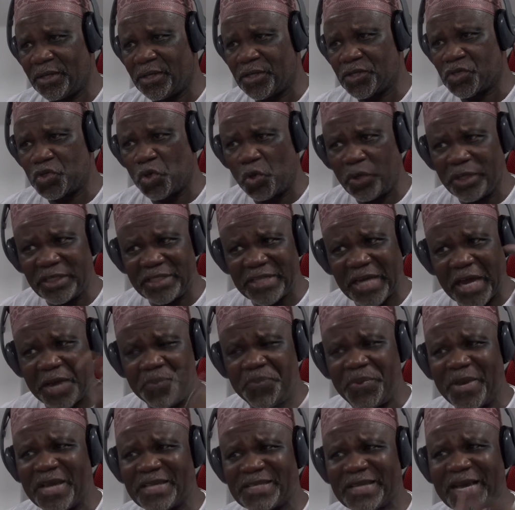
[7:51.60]
So it
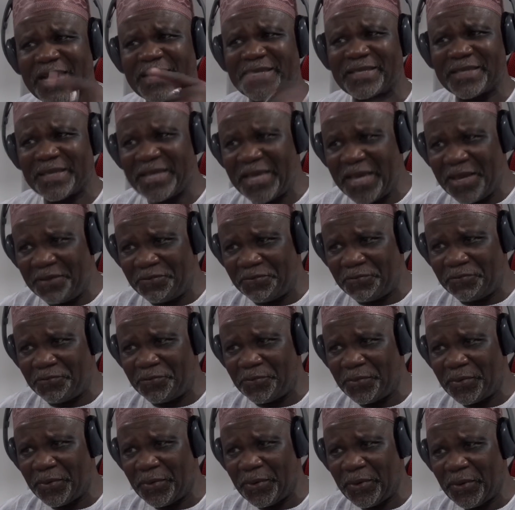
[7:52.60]
appears as if
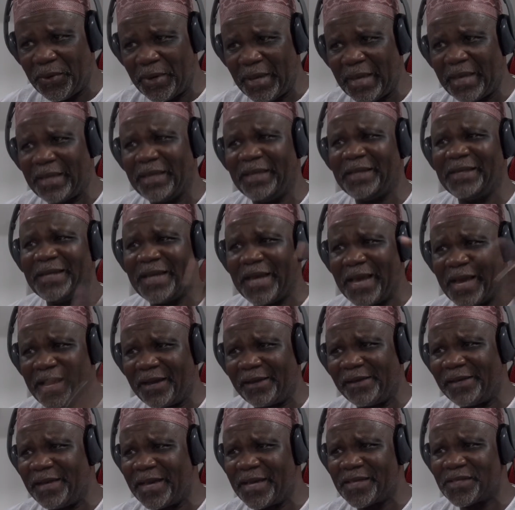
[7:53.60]
in
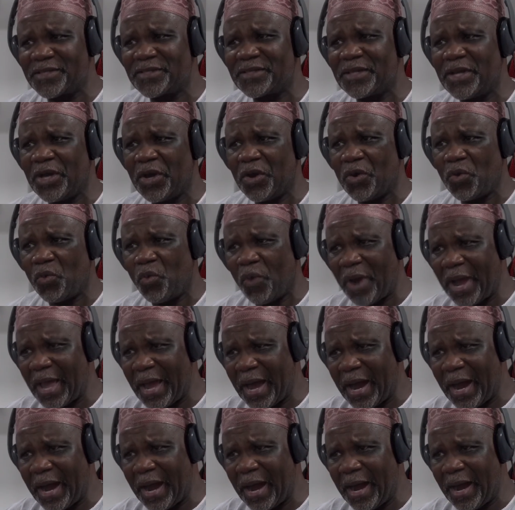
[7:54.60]
areas
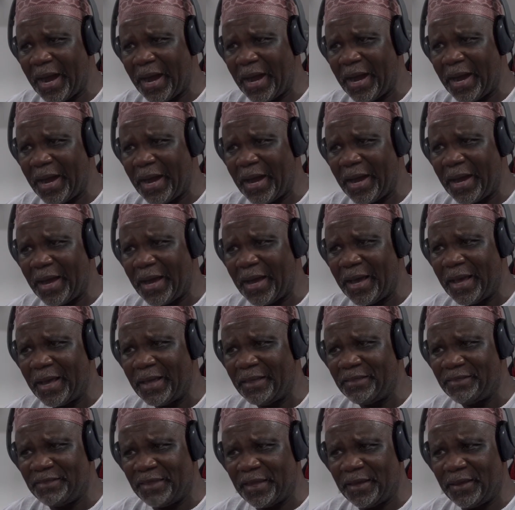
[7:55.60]
where
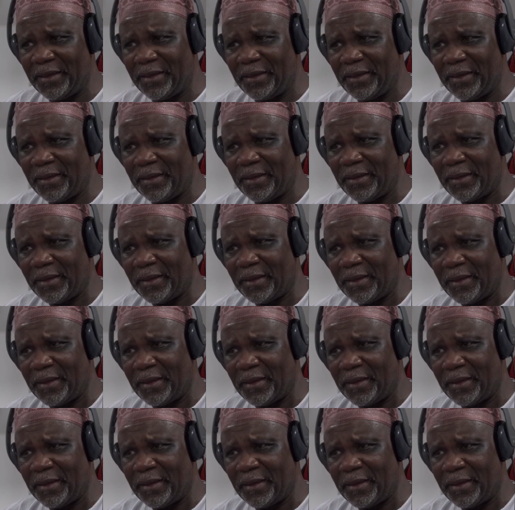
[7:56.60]
the